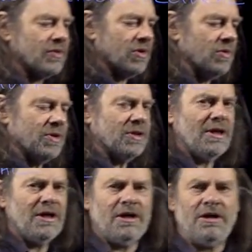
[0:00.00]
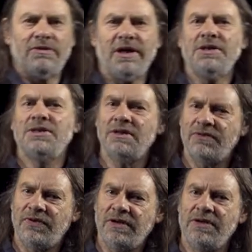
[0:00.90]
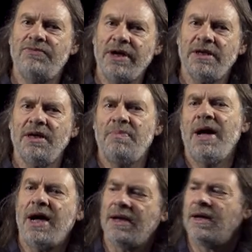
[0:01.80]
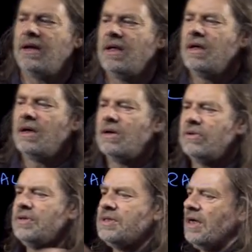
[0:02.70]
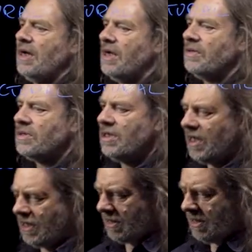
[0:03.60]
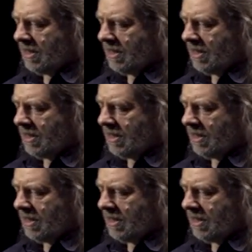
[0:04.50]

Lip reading: groups arranged in a very regular pattern on the cellulose chain,